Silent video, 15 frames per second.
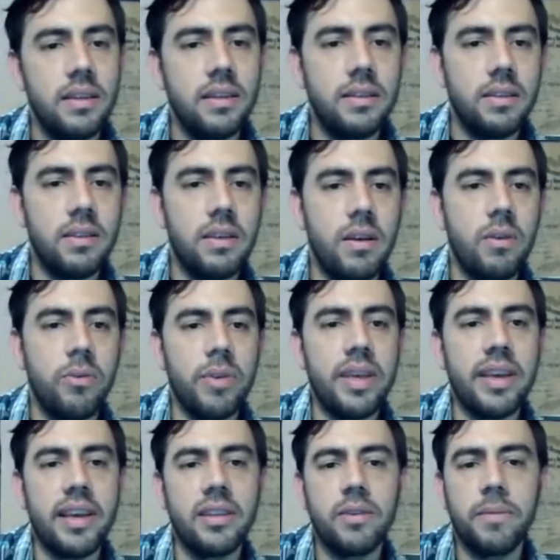So
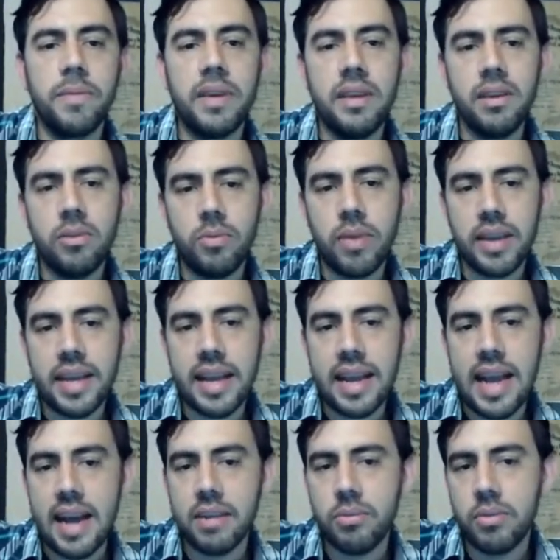in case of king G3, I can
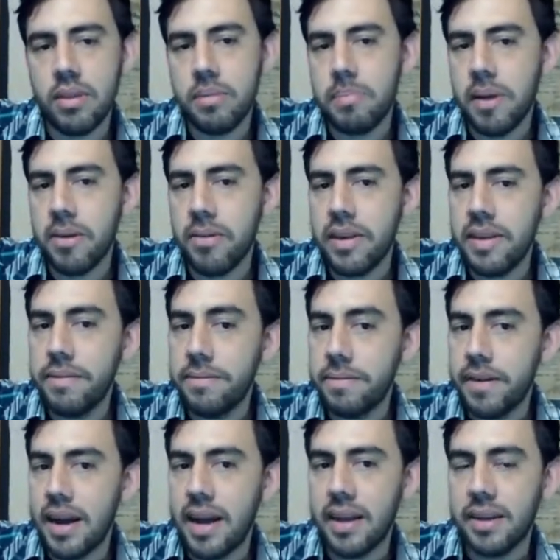capture the pawn on
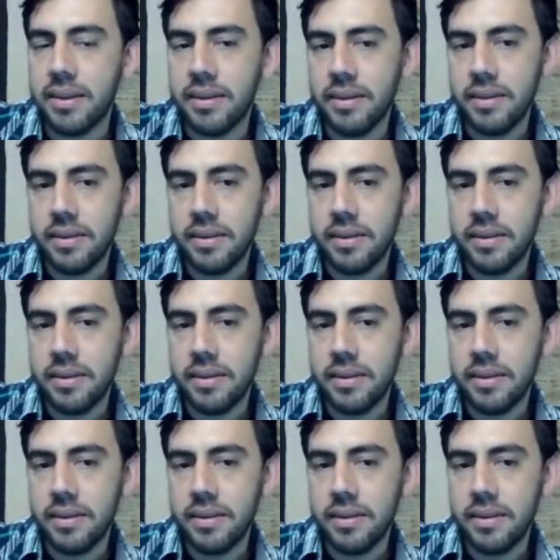E5